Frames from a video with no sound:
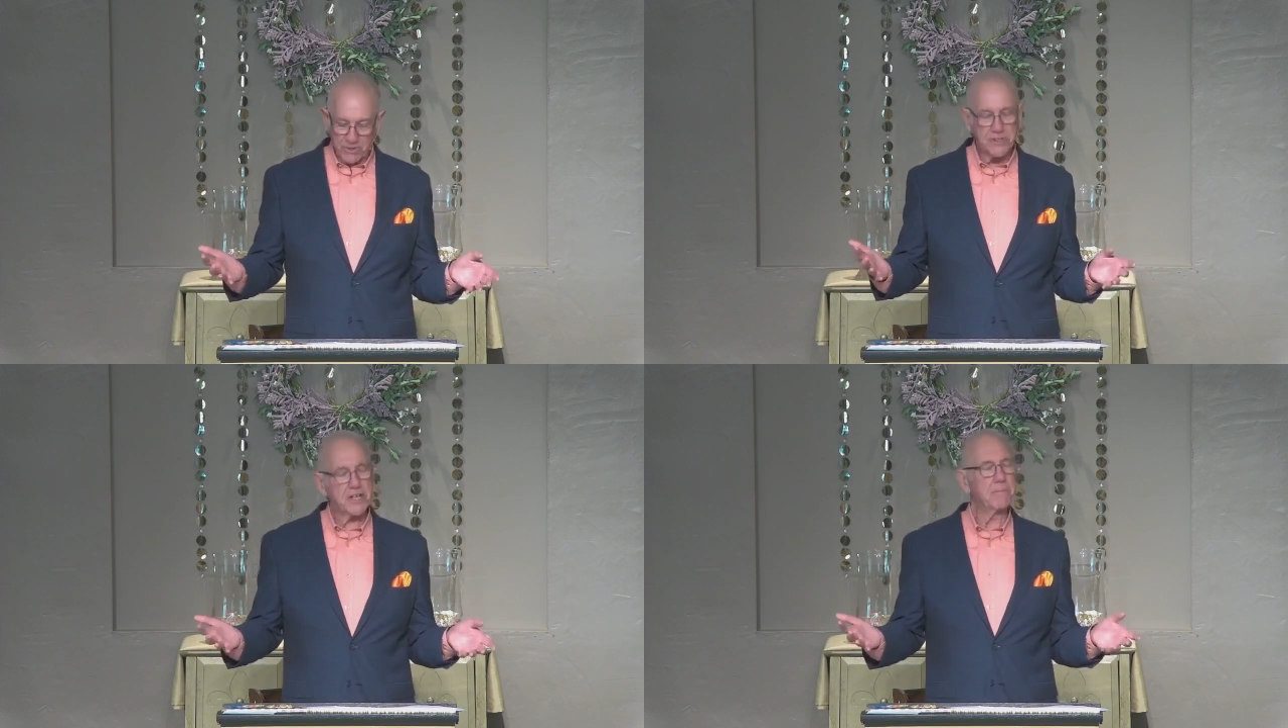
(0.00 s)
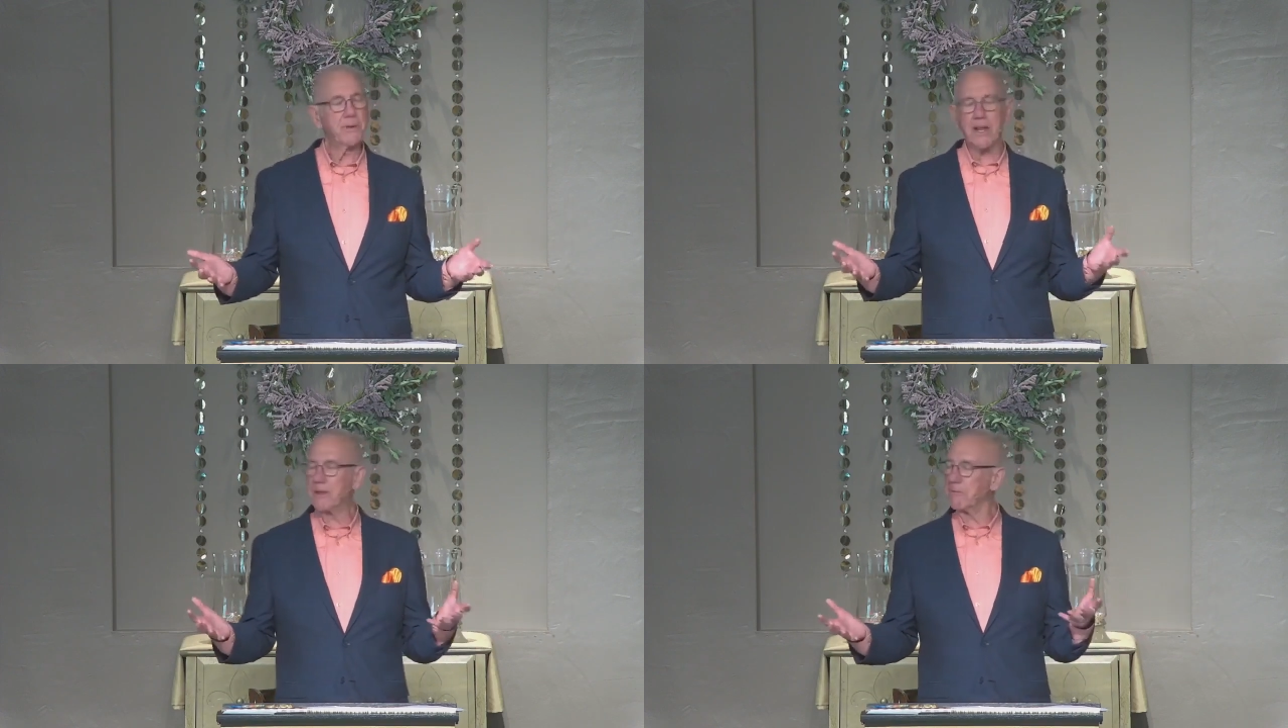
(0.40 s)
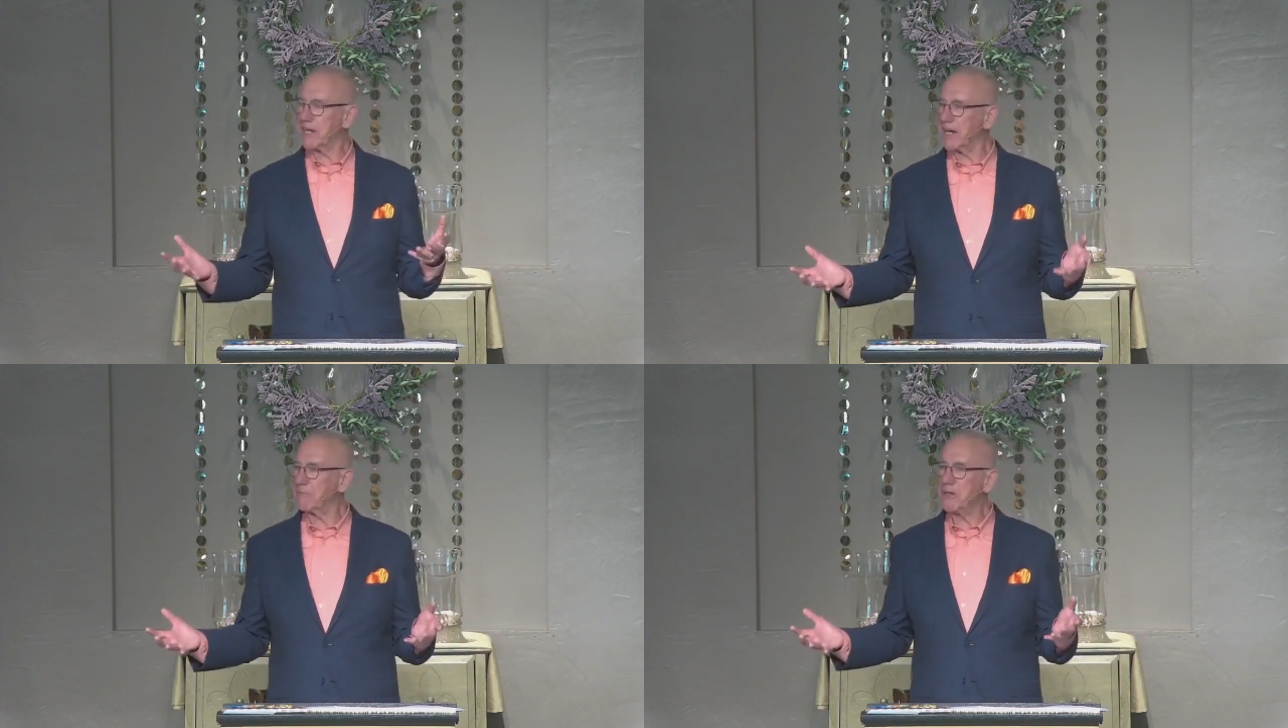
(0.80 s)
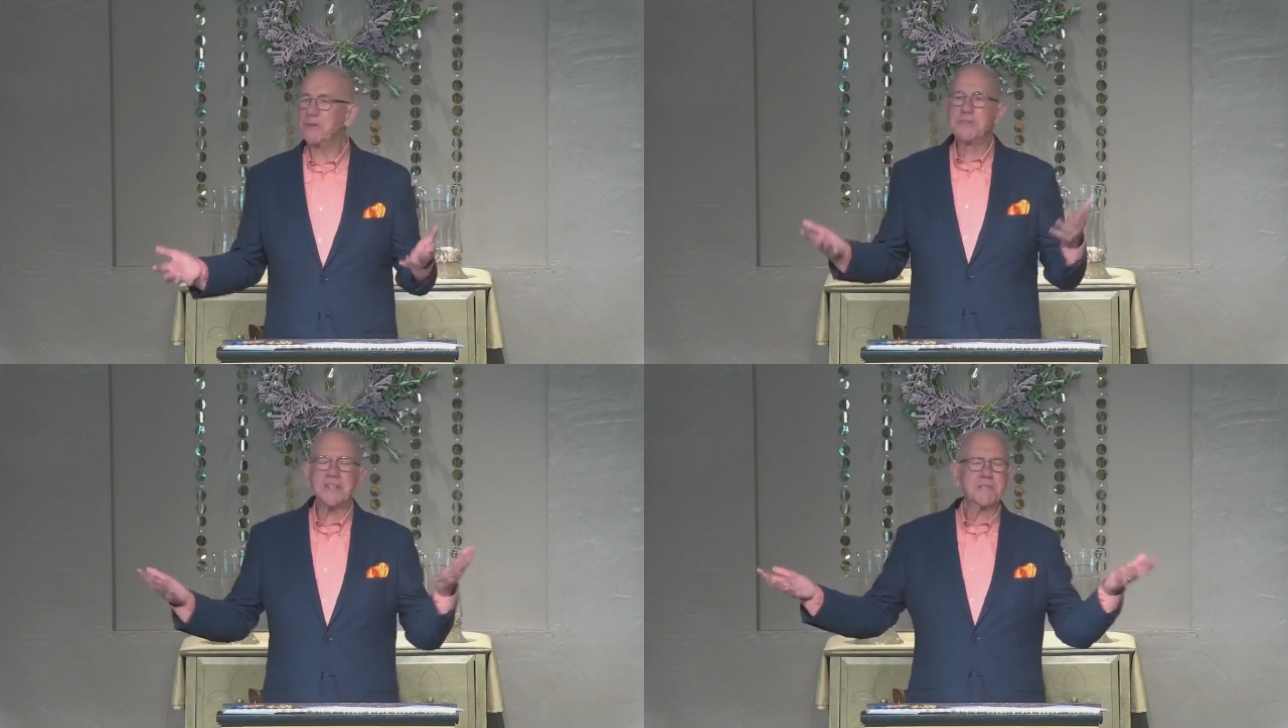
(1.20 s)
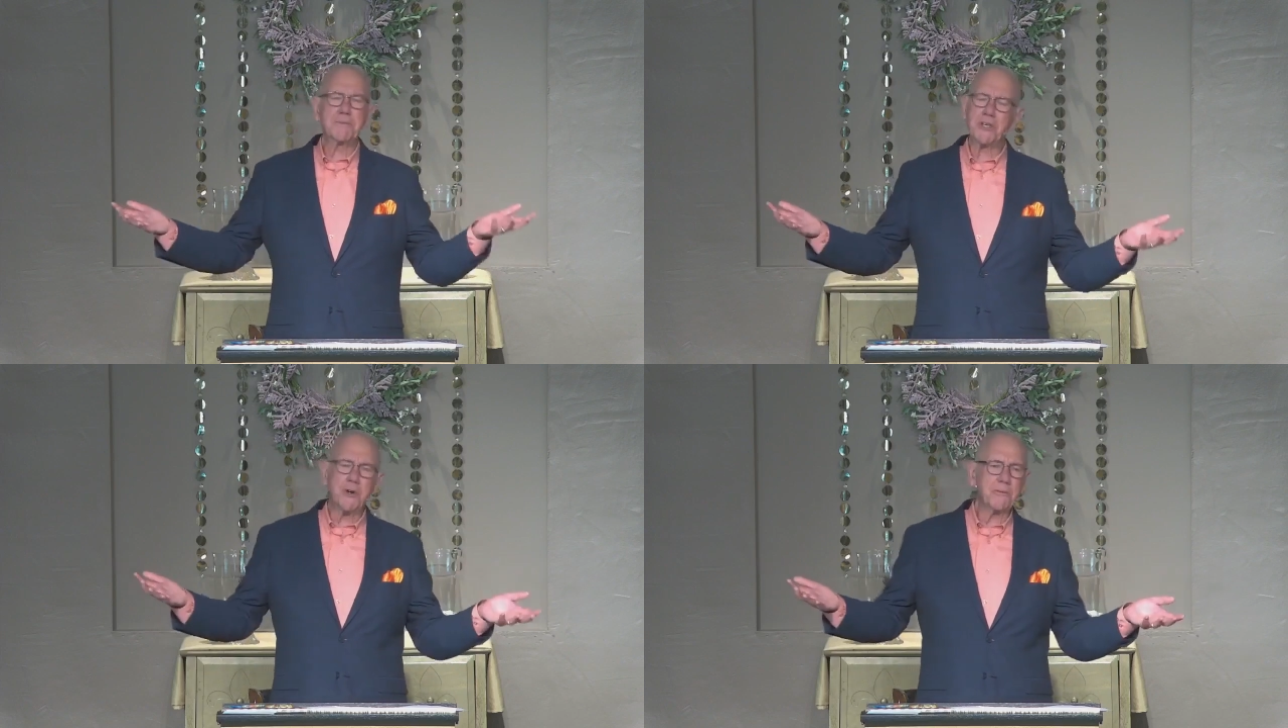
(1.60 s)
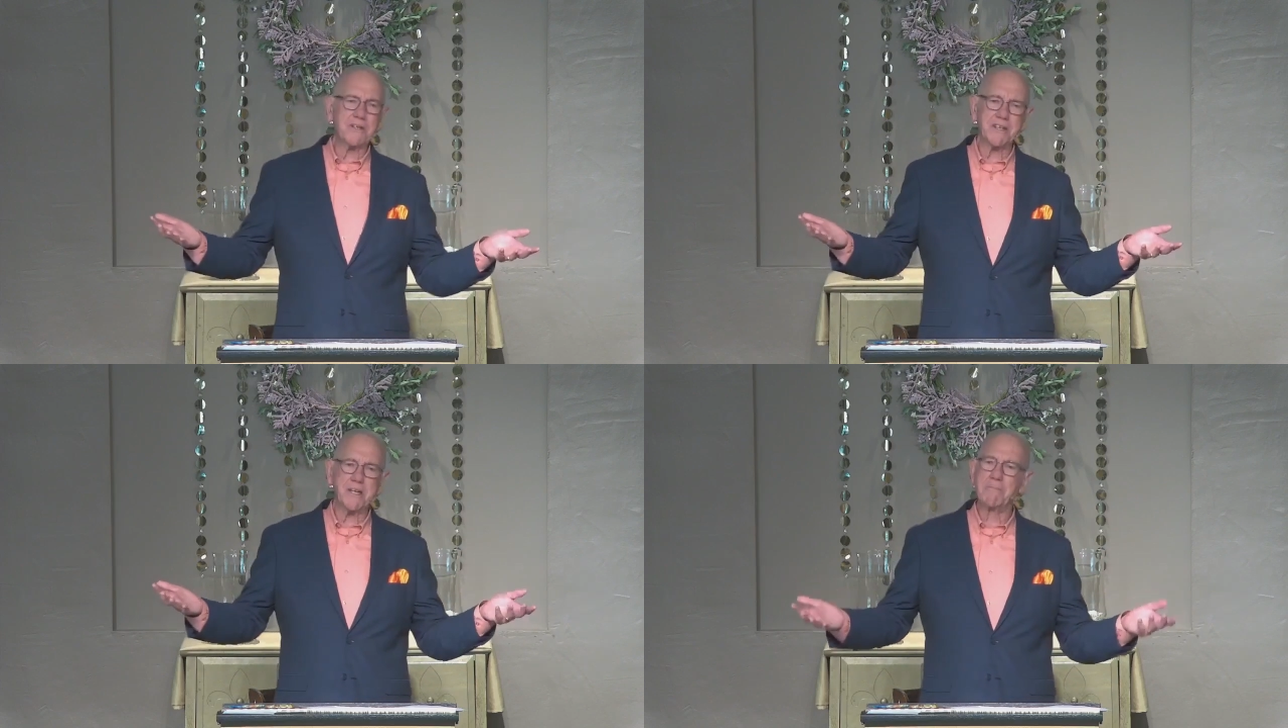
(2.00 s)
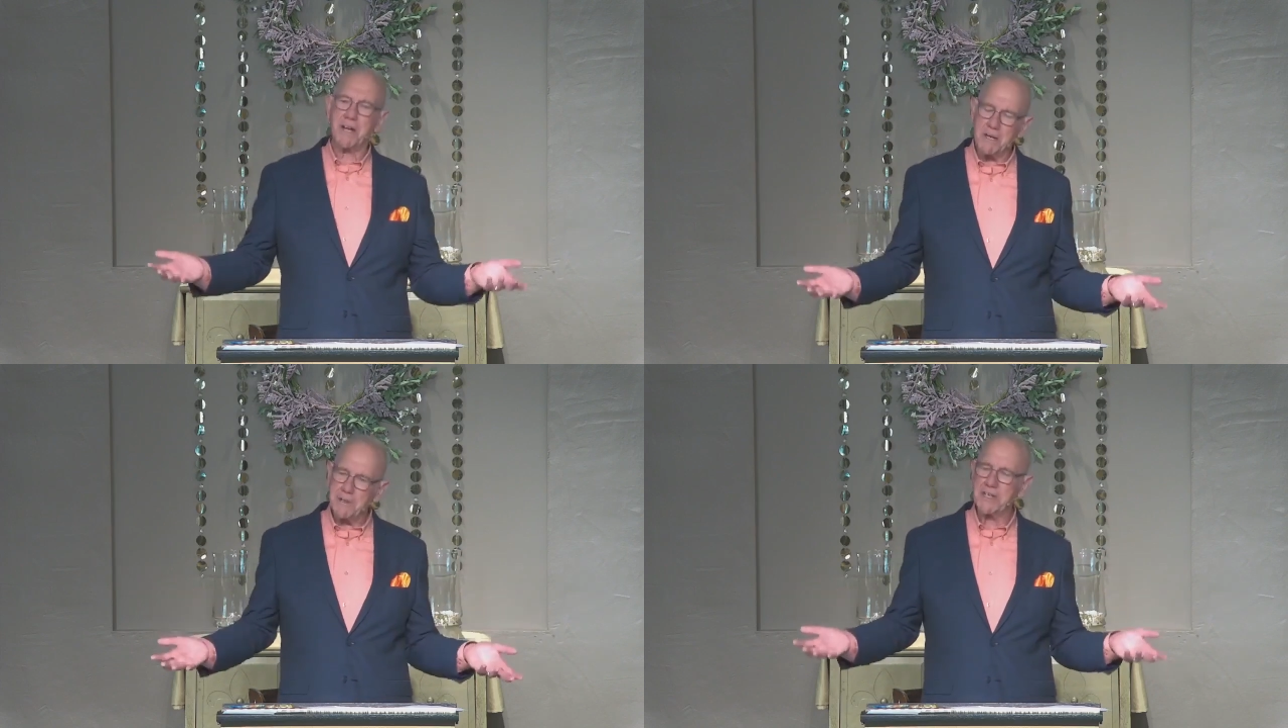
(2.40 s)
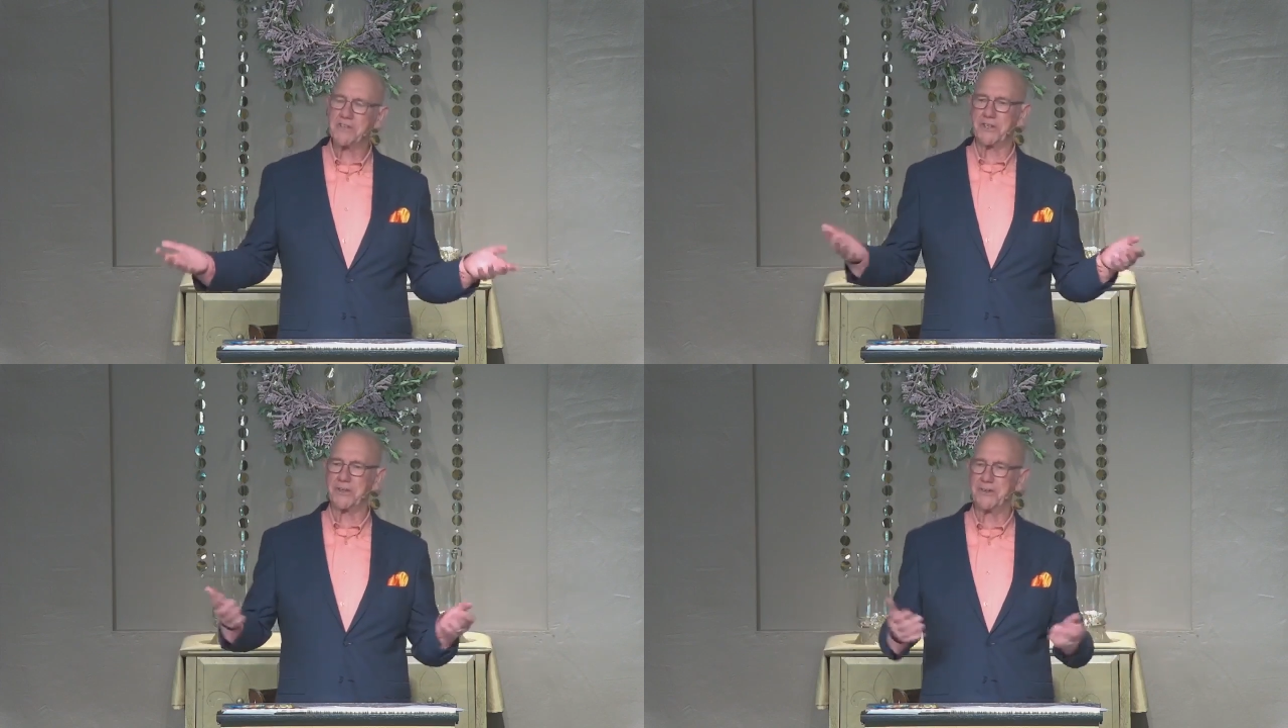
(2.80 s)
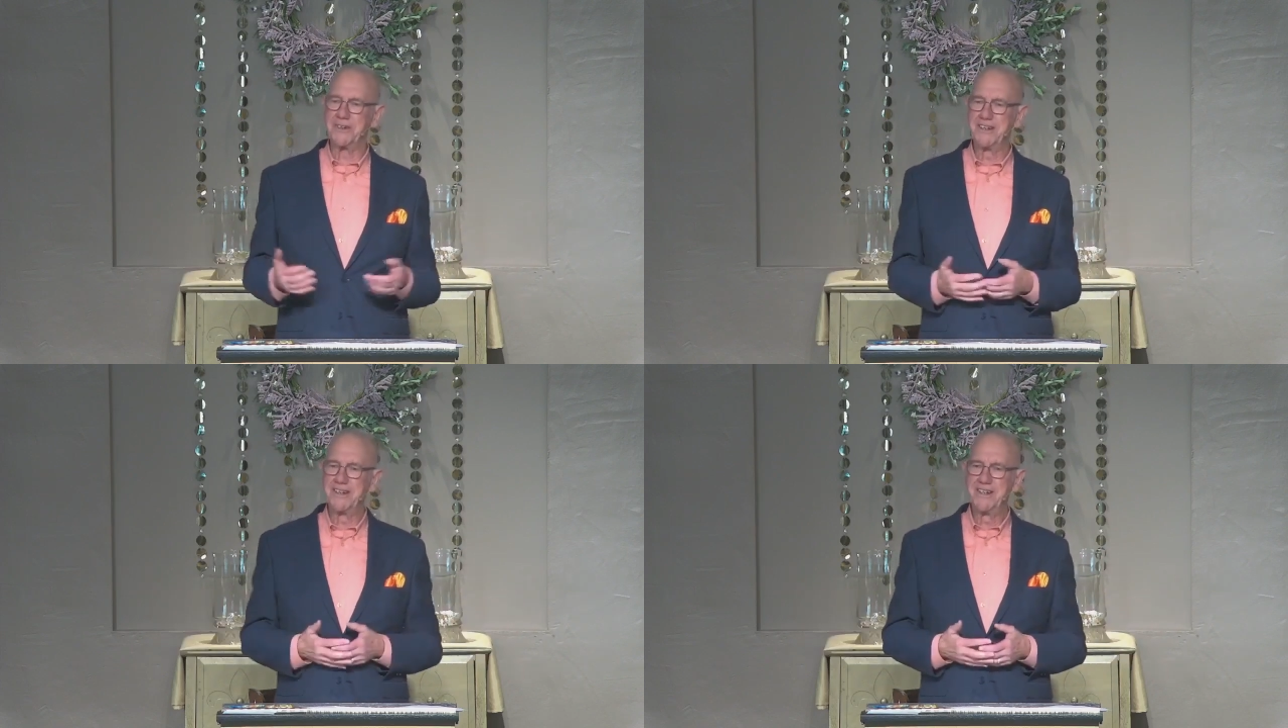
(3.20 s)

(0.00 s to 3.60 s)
in order to compel them to come to you. Just be open to them coming to you.